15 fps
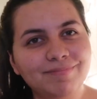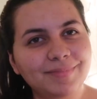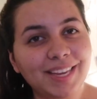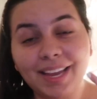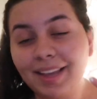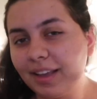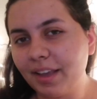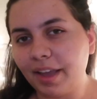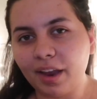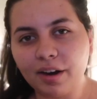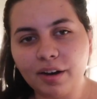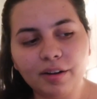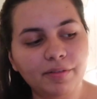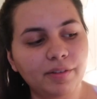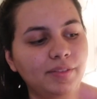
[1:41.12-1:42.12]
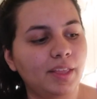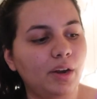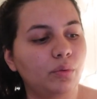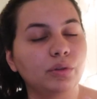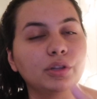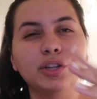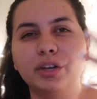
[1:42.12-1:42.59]
taken care of, if they
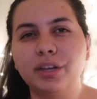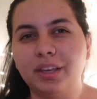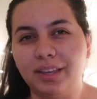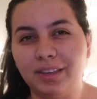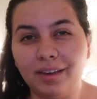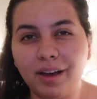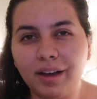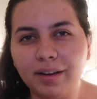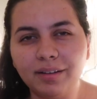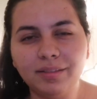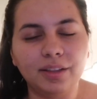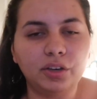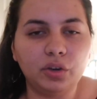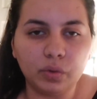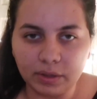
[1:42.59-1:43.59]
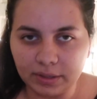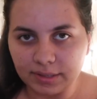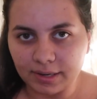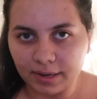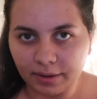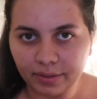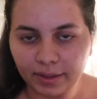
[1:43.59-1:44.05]
don't look young, then you can
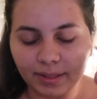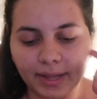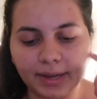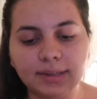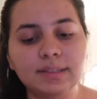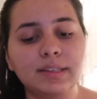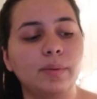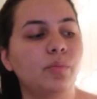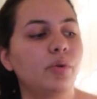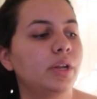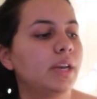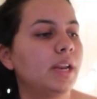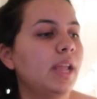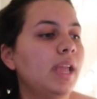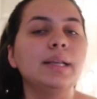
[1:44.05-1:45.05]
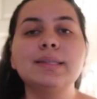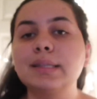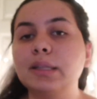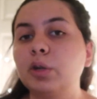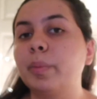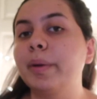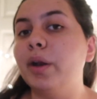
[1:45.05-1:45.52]
tell that like someone is a
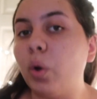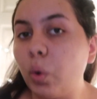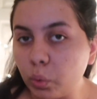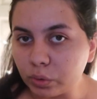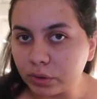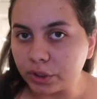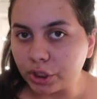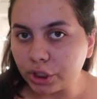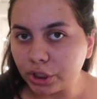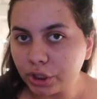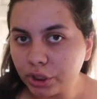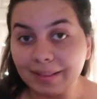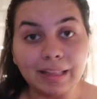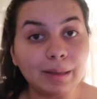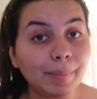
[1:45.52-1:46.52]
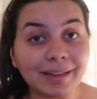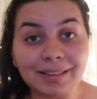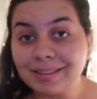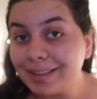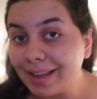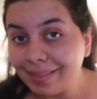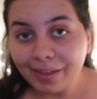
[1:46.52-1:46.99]
little bit older than they might
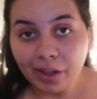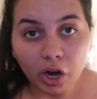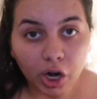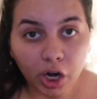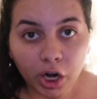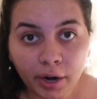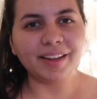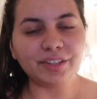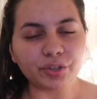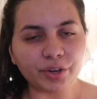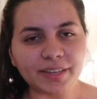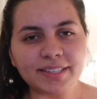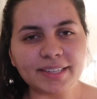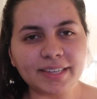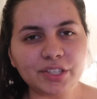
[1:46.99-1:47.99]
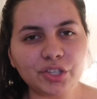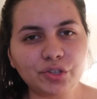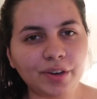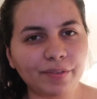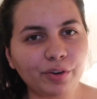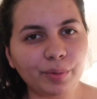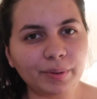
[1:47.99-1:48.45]
say they are. It's crazy because you
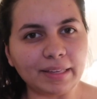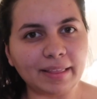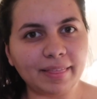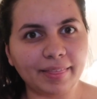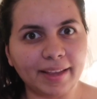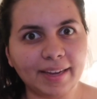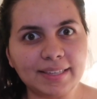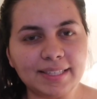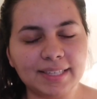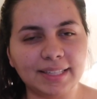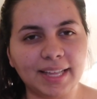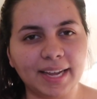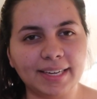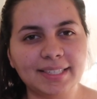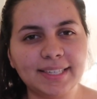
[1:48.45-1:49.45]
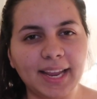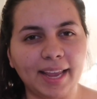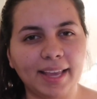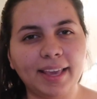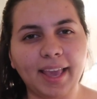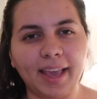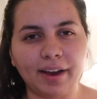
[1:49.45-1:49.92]
never really think to like
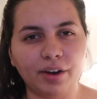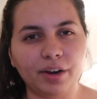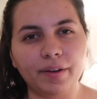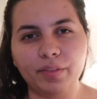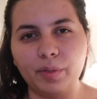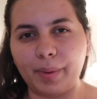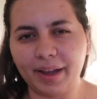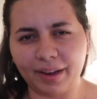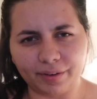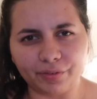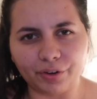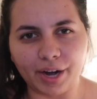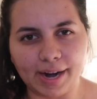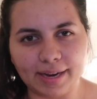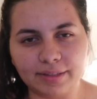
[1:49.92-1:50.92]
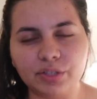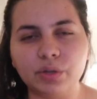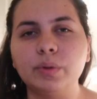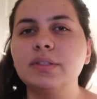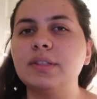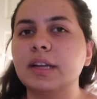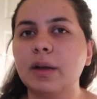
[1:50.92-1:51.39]
take care of the back of your hands. You
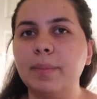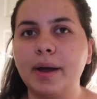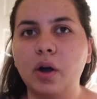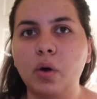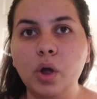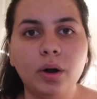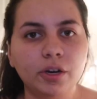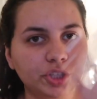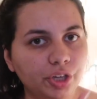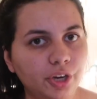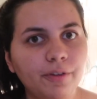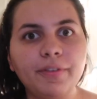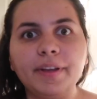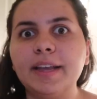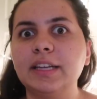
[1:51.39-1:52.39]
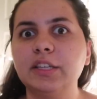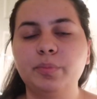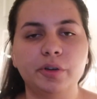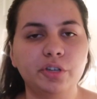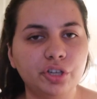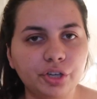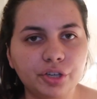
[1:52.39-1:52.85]
always think about washing your face,
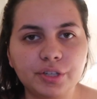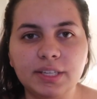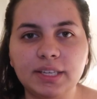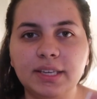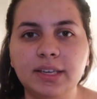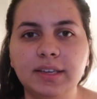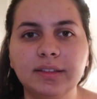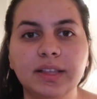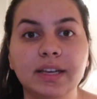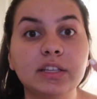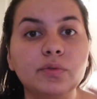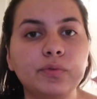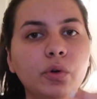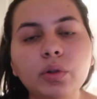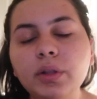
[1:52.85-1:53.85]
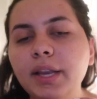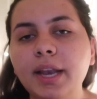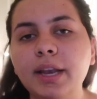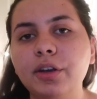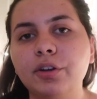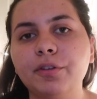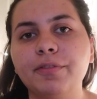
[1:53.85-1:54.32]
brushing your teeth,
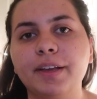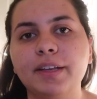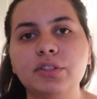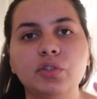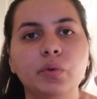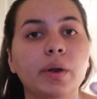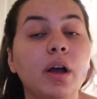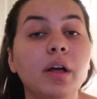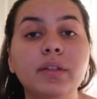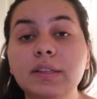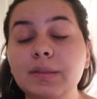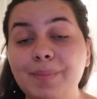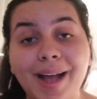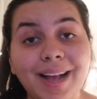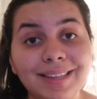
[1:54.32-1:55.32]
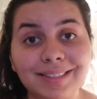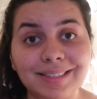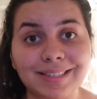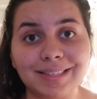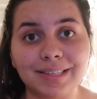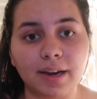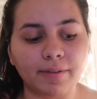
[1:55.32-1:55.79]
exfoliating your face, doing all these
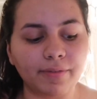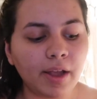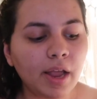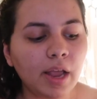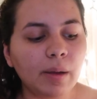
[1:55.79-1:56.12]
masks and stuff,